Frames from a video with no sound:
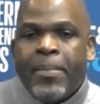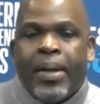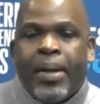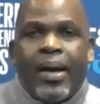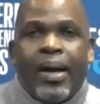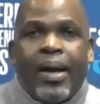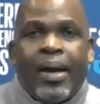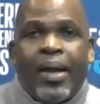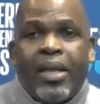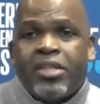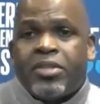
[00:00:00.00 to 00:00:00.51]

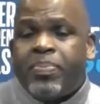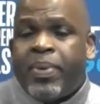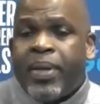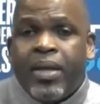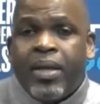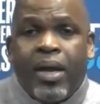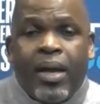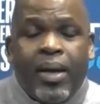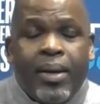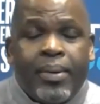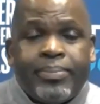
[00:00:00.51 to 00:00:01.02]
Uh, he's
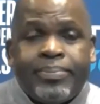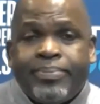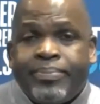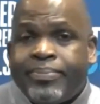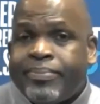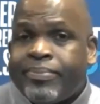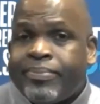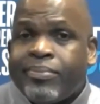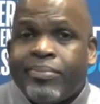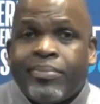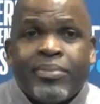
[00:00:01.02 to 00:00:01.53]
become,
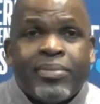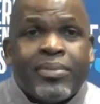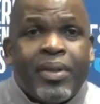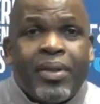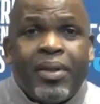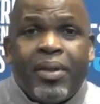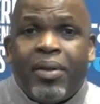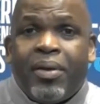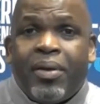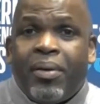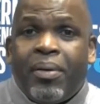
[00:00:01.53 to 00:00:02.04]

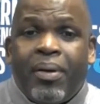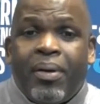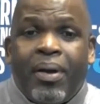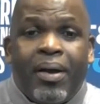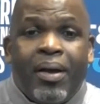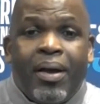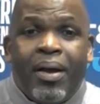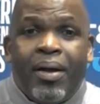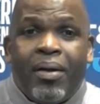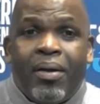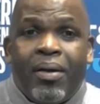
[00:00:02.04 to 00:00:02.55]
you know,
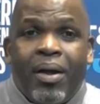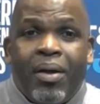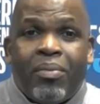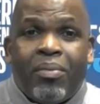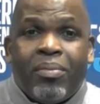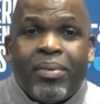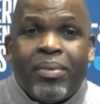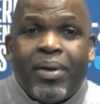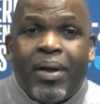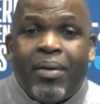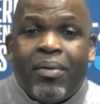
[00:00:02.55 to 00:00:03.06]
a,
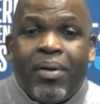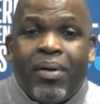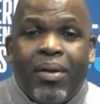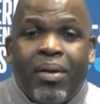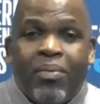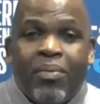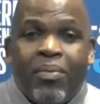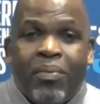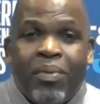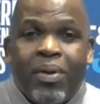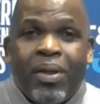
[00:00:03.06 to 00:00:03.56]
a, a
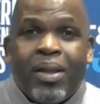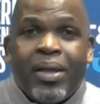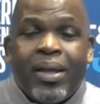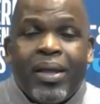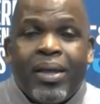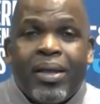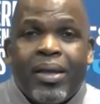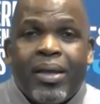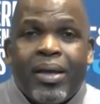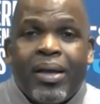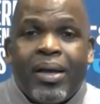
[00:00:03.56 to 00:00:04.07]

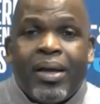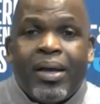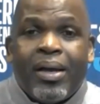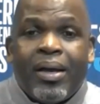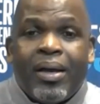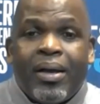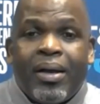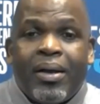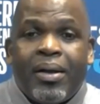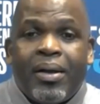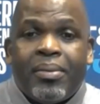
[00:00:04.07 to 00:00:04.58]
really uh,
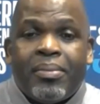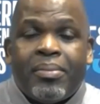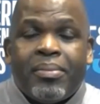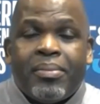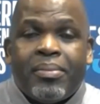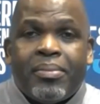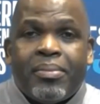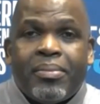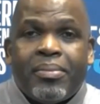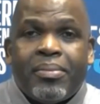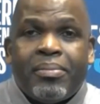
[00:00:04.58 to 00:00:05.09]

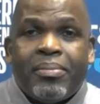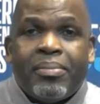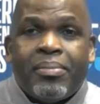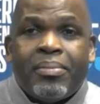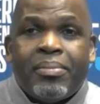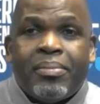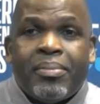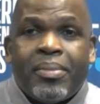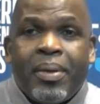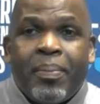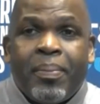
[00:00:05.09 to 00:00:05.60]

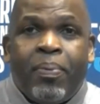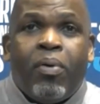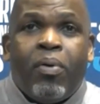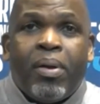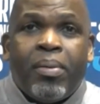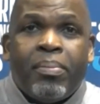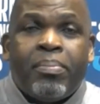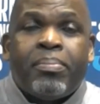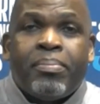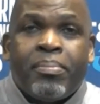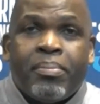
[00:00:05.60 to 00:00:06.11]

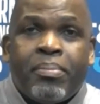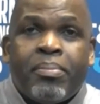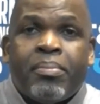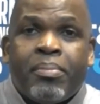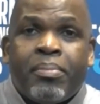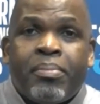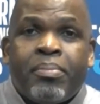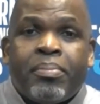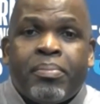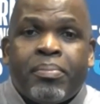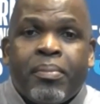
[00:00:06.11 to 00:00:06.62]
important
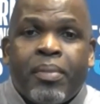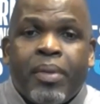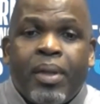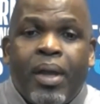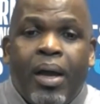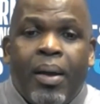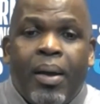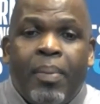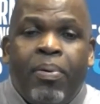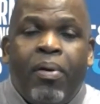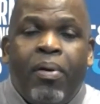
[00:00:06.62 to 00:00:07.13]

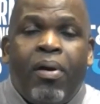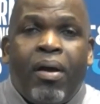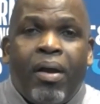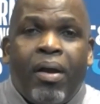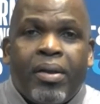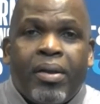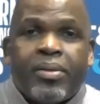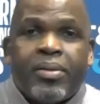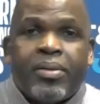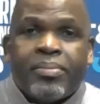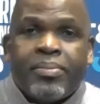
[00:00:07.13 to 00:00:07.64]
part
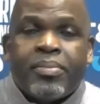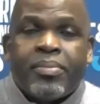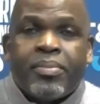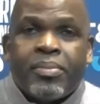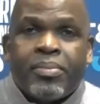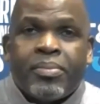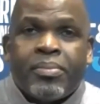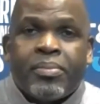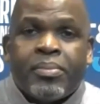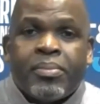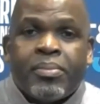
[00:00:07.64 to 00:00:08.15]

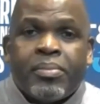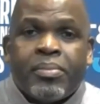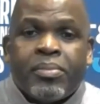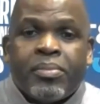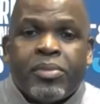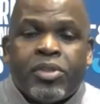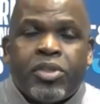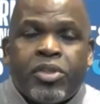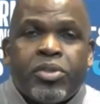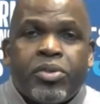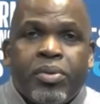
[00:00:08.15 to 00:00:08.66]

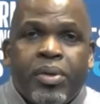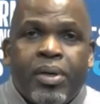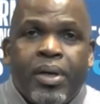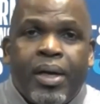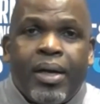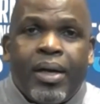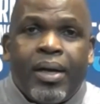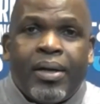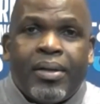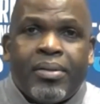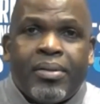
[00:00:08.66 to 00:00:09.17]

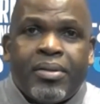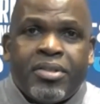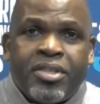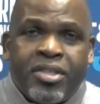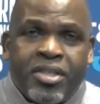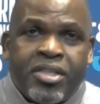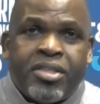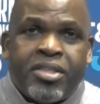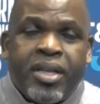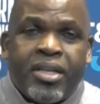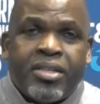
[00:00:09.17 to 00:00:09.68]
to the
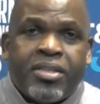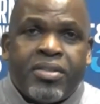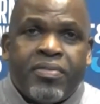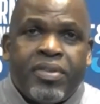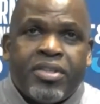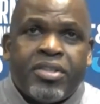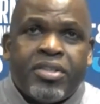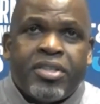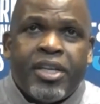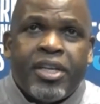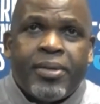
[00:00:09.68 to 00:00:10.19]
success of this team.